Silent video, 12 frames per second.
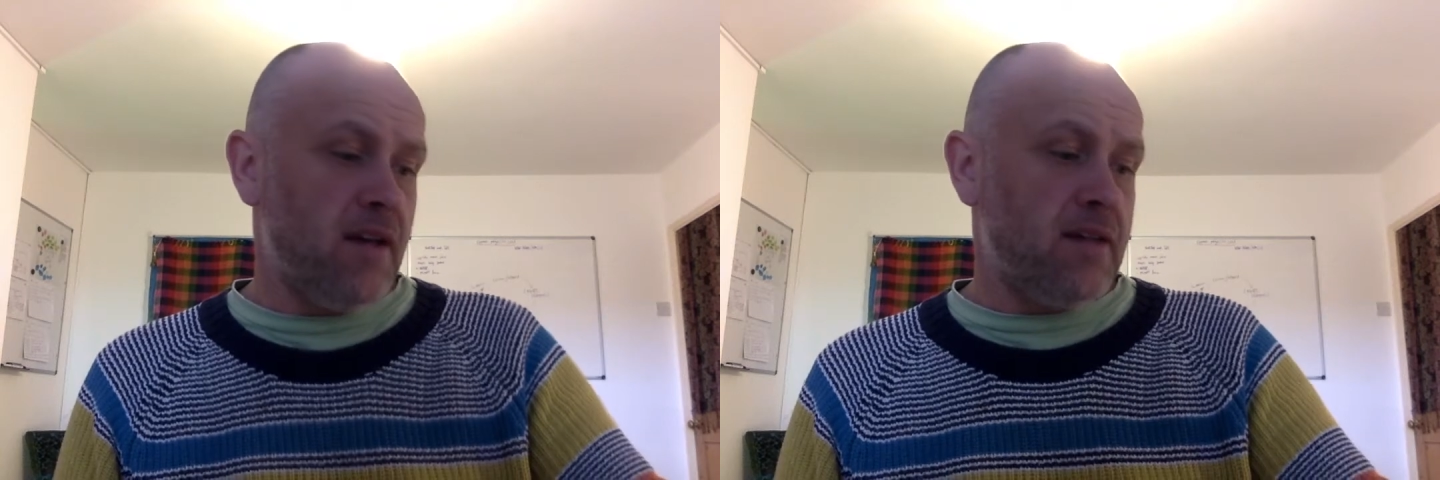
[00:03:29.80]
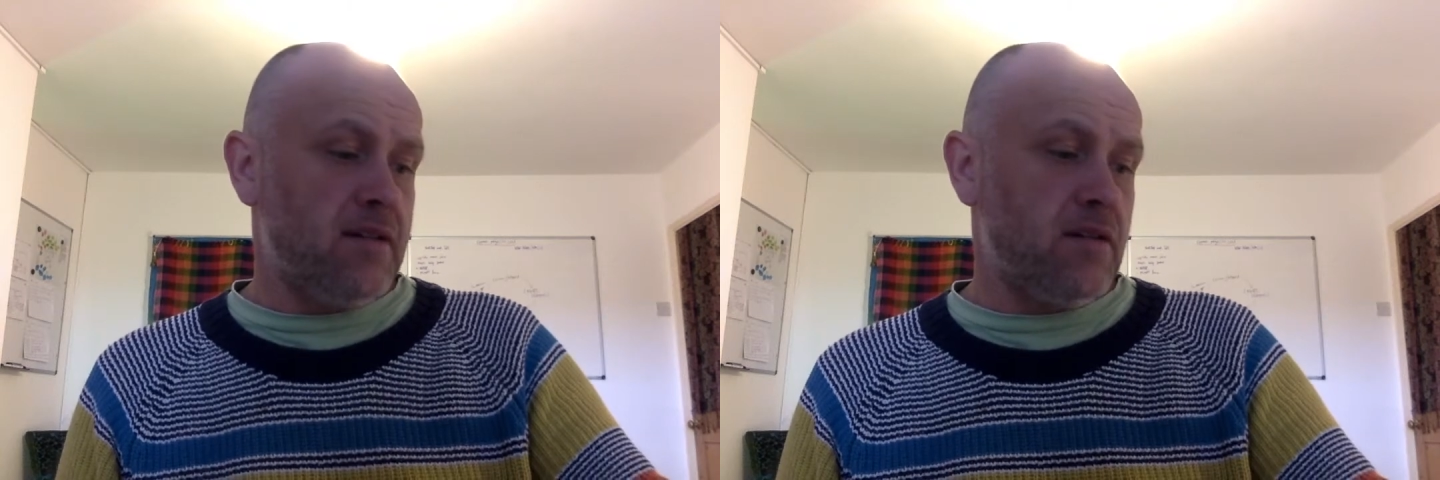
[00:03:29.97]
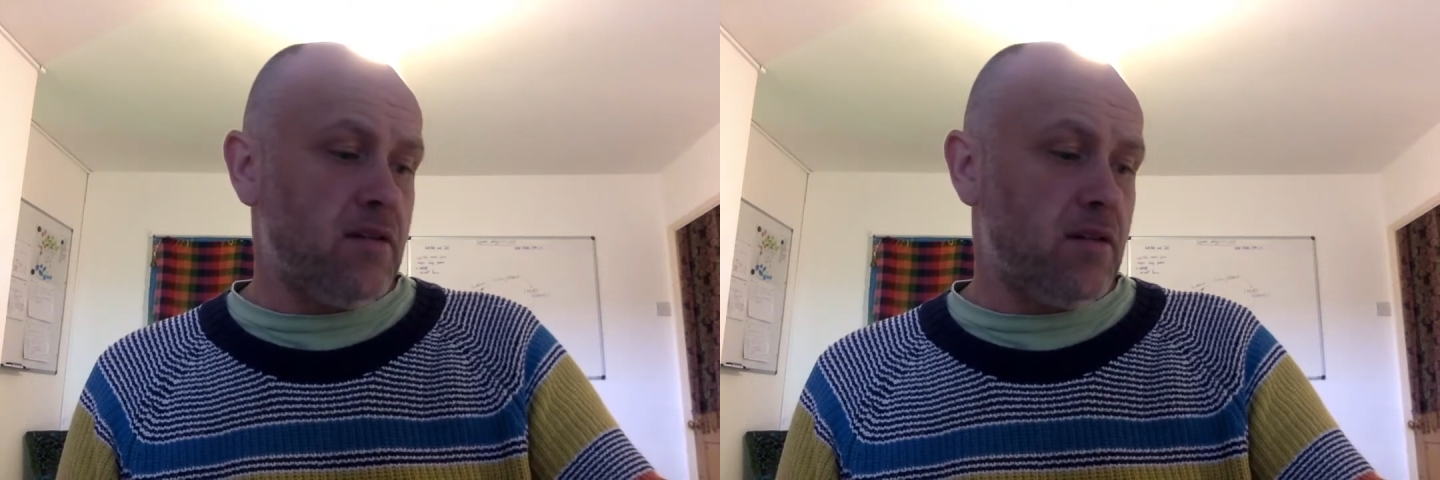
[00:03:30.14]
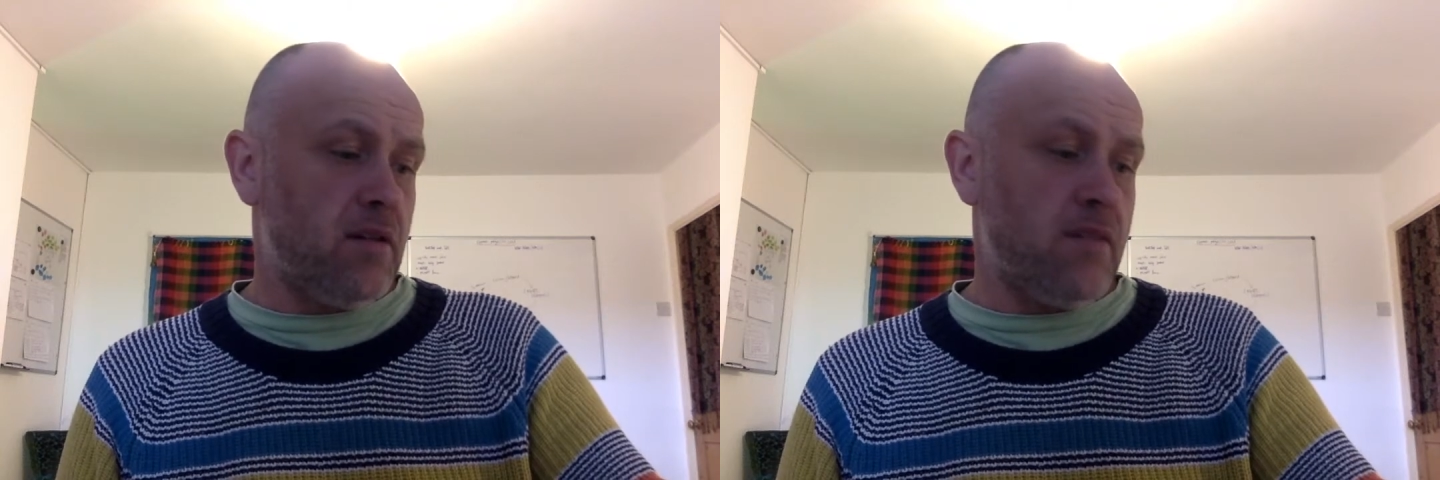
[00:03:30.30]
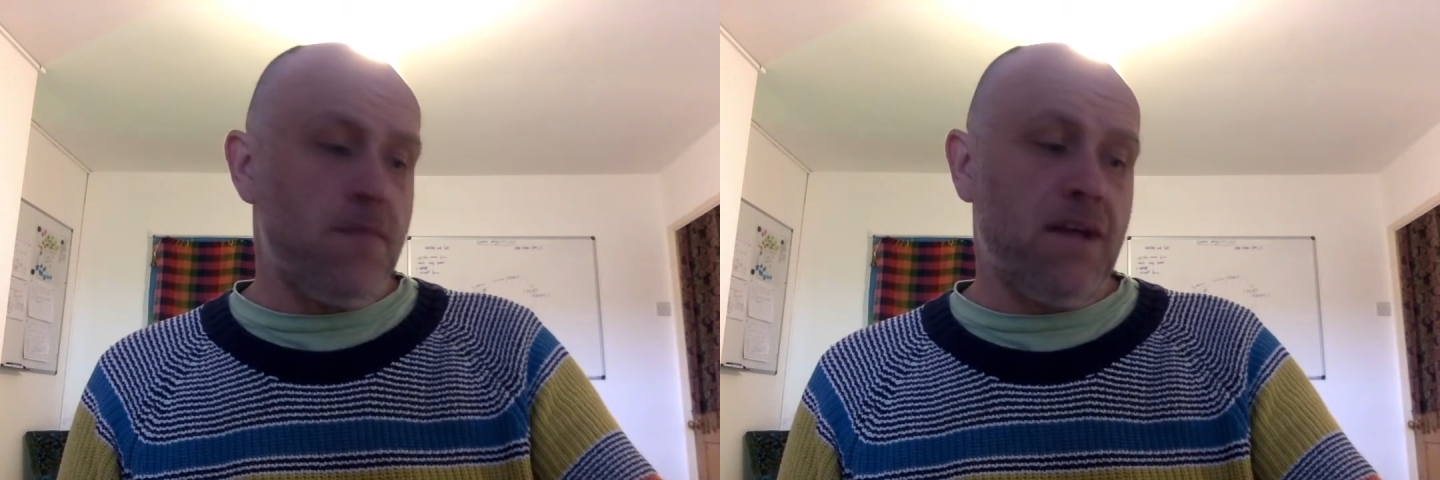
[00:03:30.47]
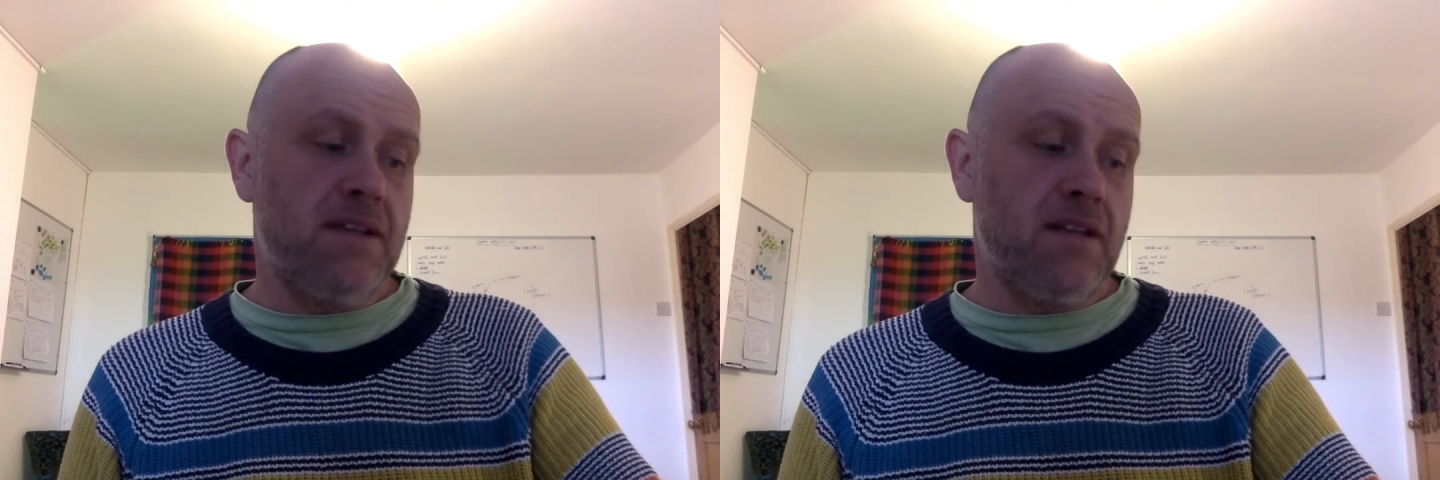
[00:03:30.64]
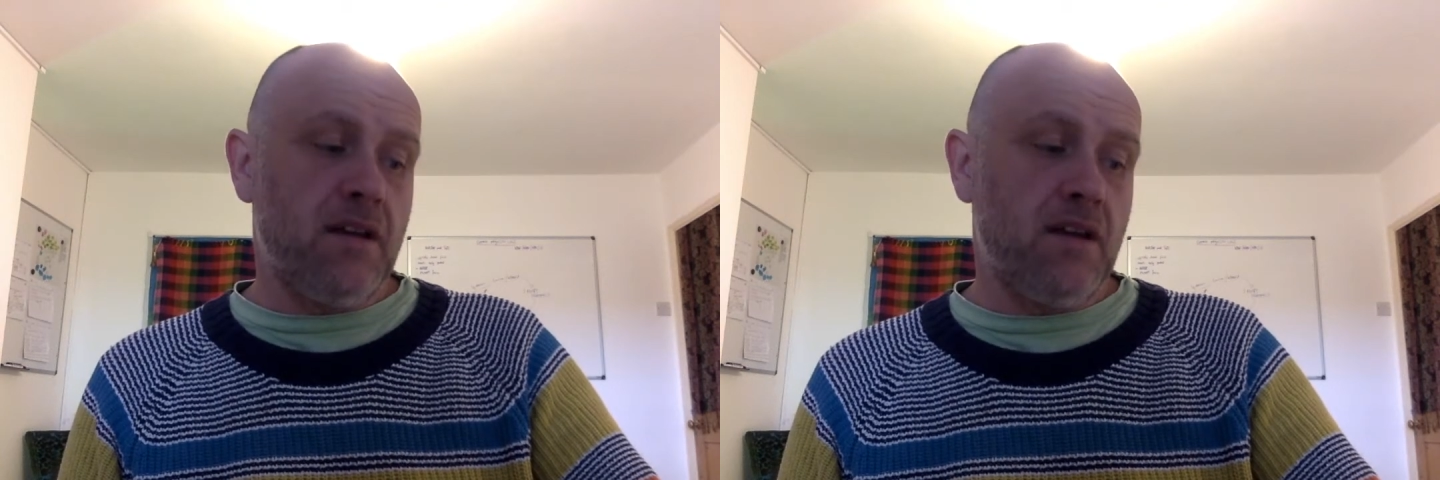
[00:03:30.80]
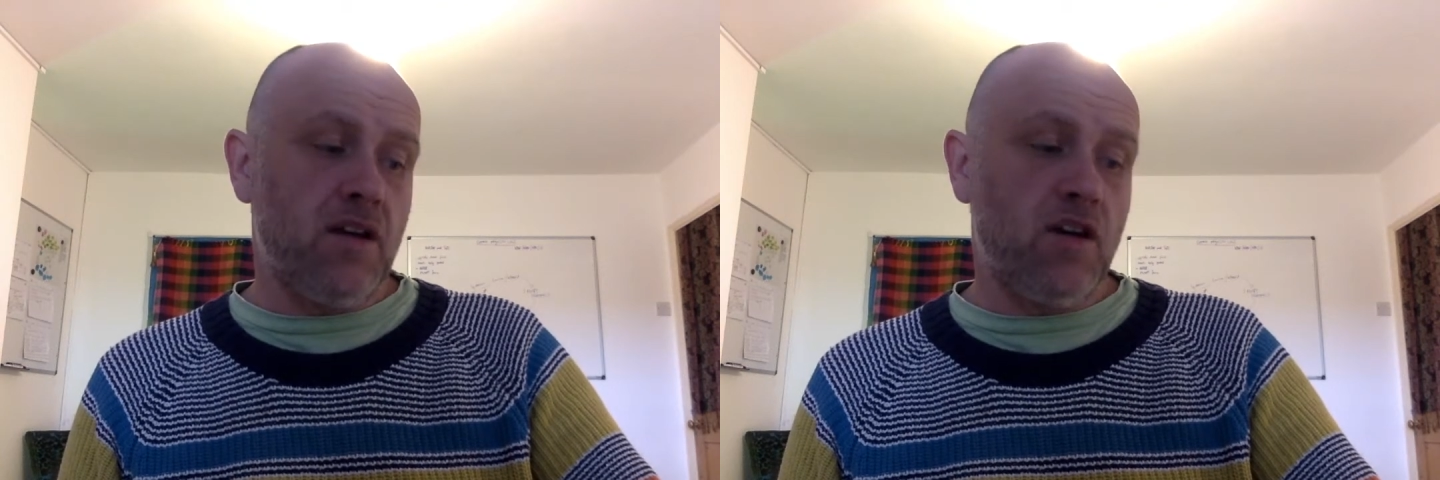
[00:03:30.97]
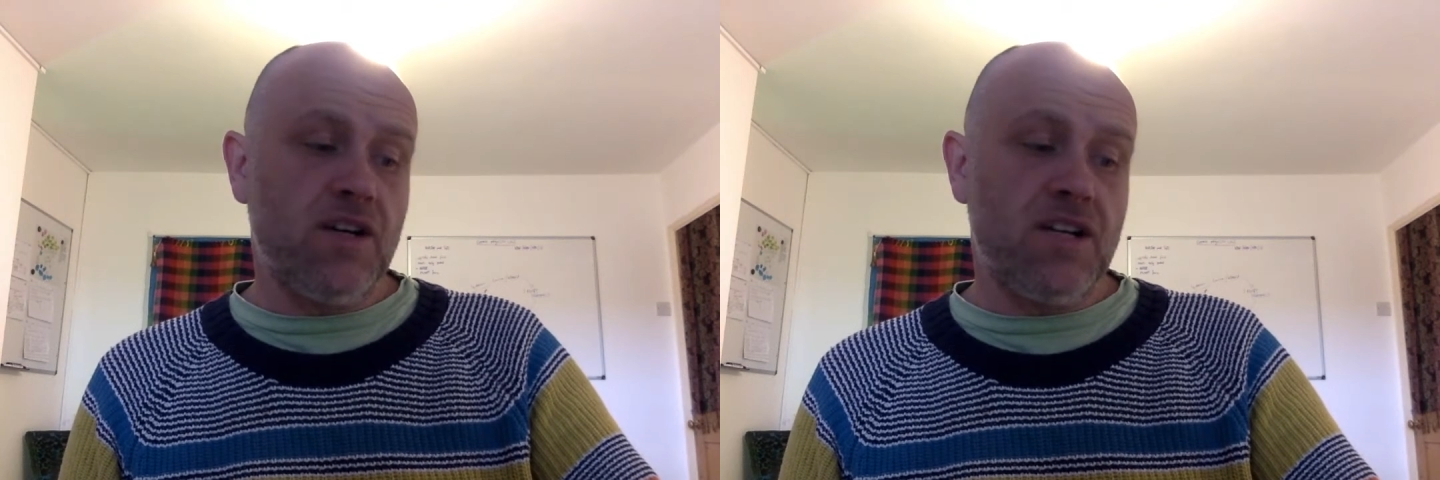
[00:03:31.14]
sort of the
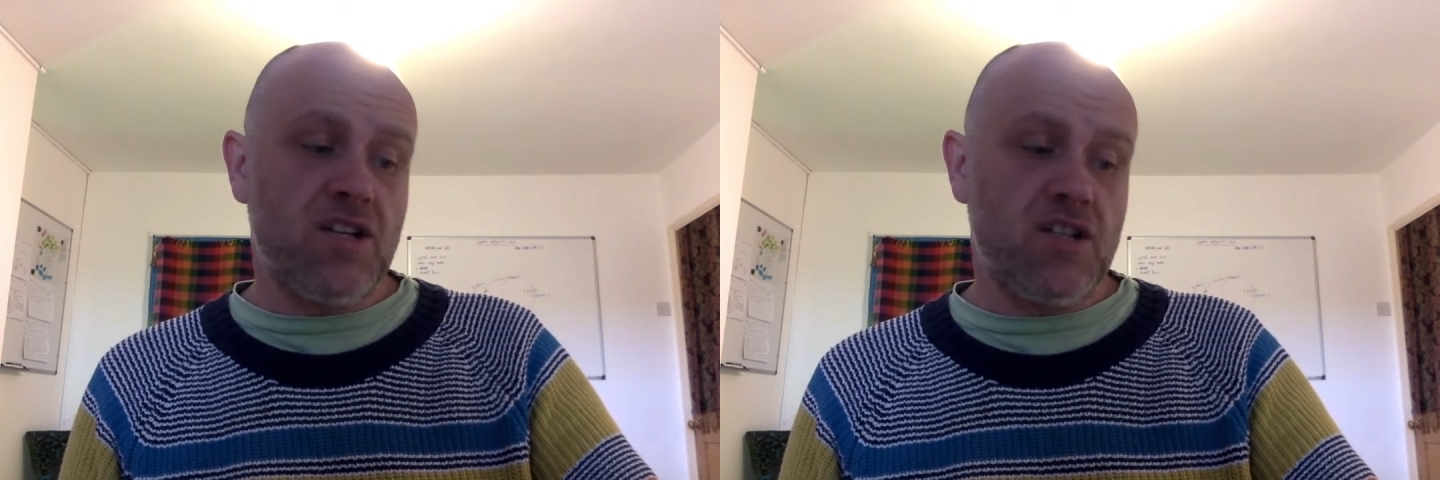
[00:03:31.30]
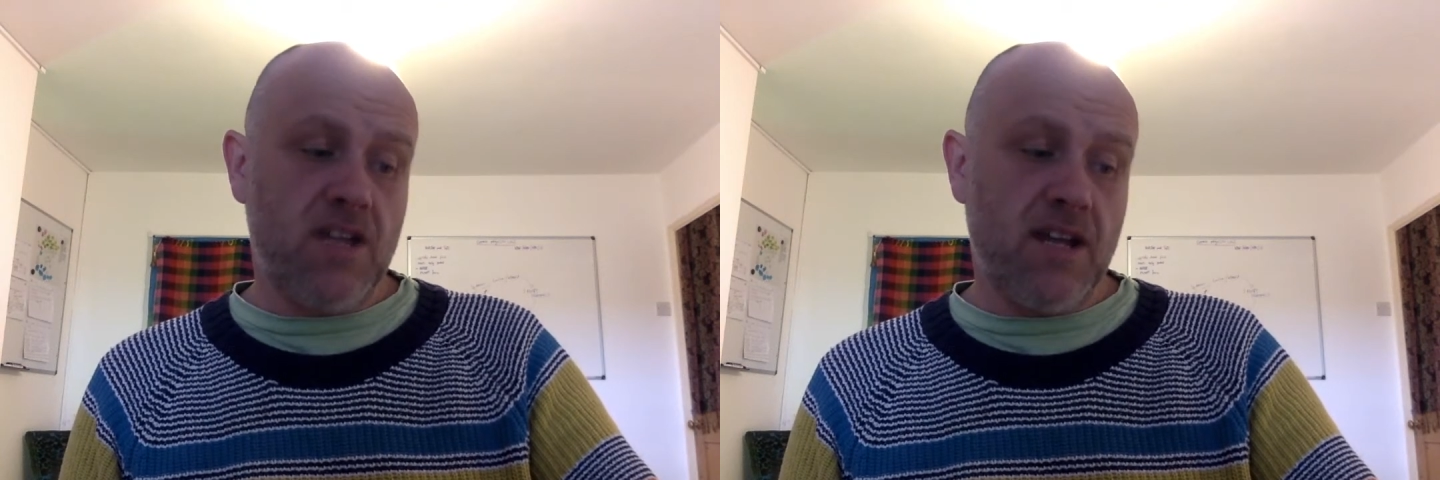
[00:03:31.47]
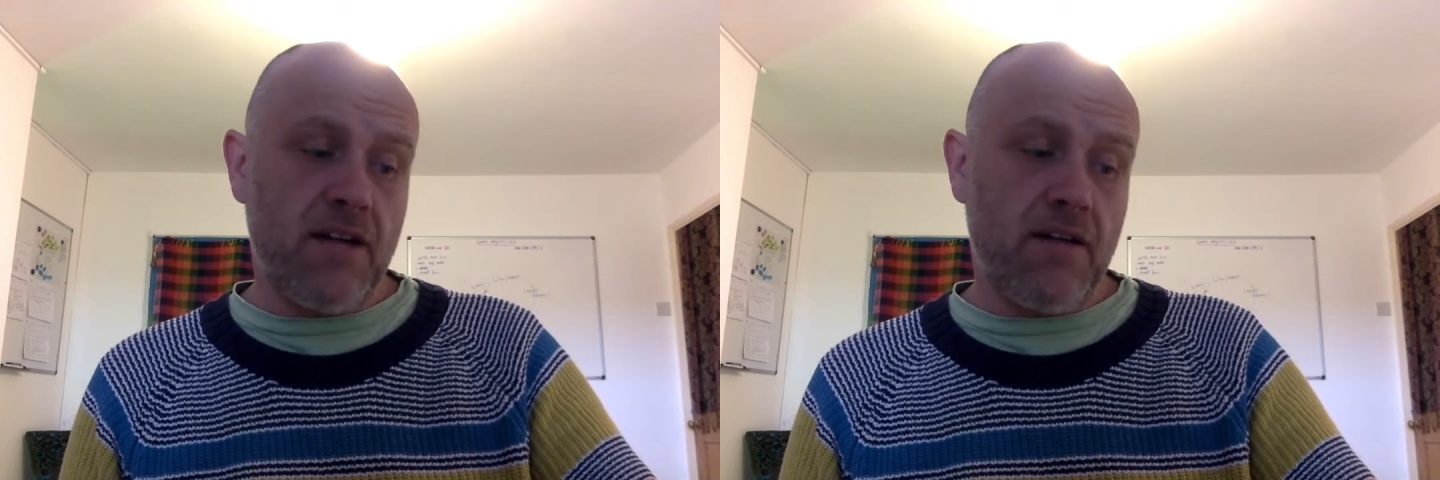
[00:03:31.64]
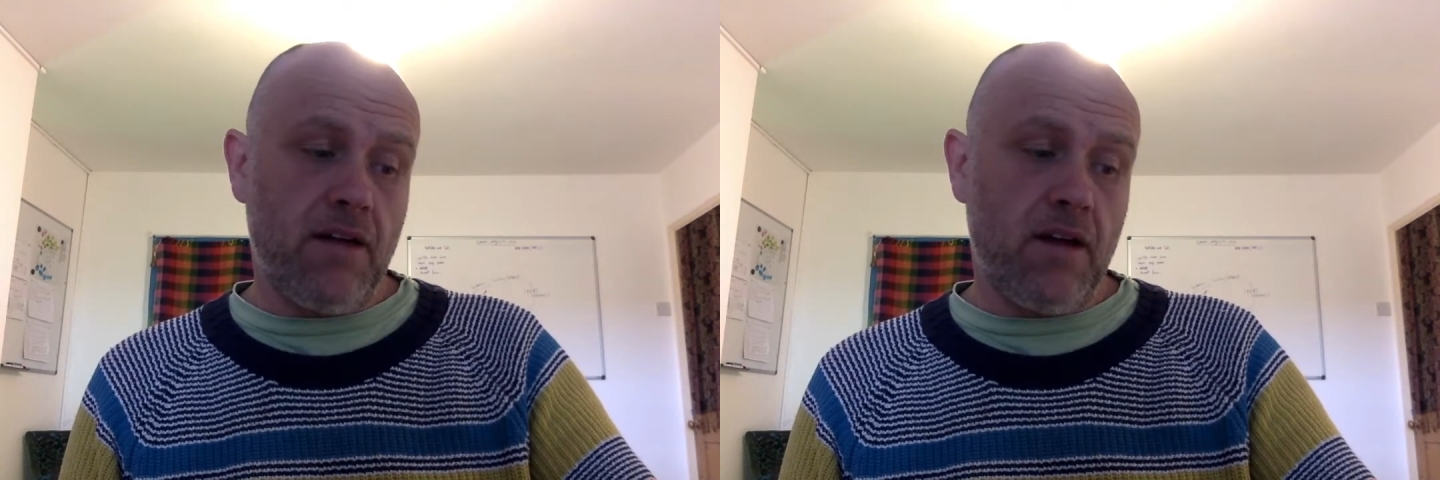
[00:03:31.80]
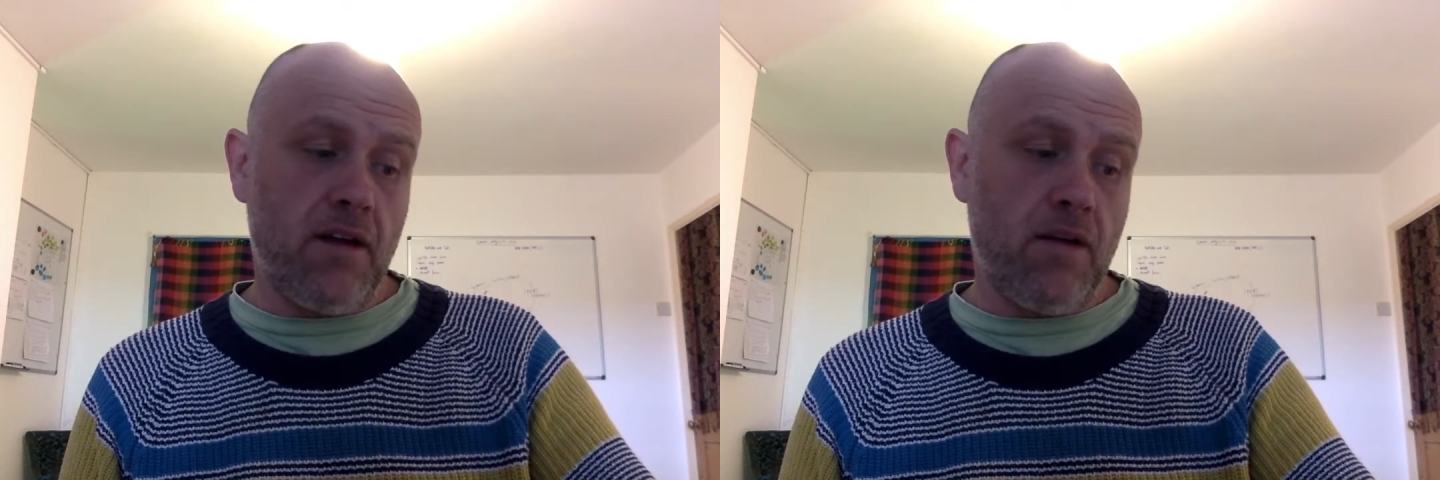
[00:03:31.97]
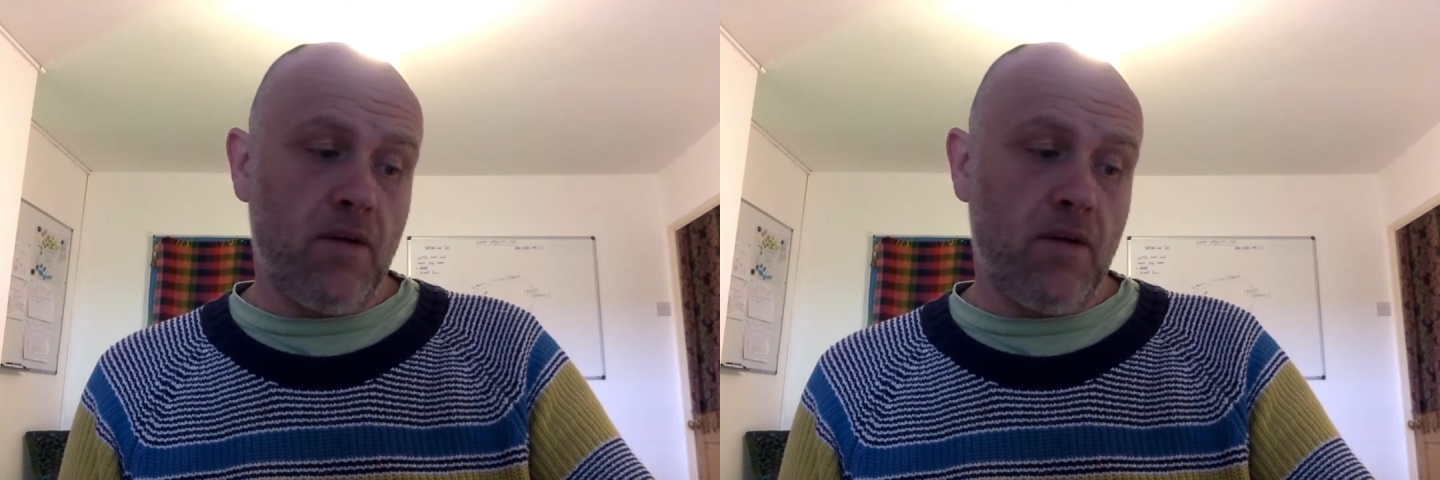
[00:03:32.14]
metacognition area,